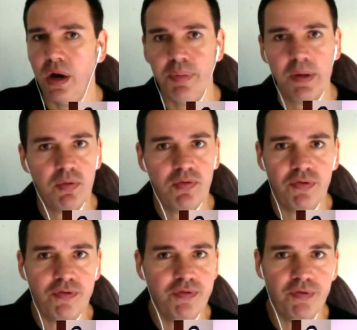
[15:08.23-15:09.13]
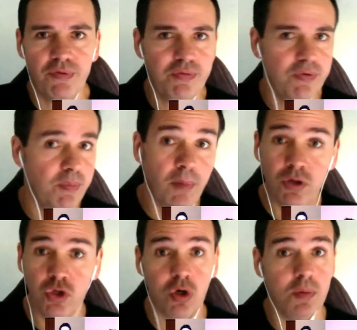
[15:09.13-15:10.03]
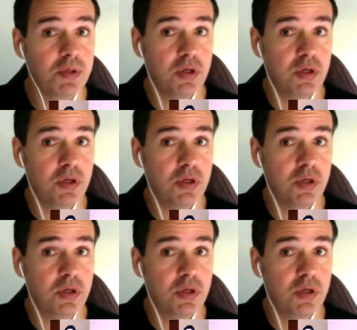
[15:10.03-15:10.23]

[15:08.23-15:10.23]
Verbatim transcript: people for most jobs.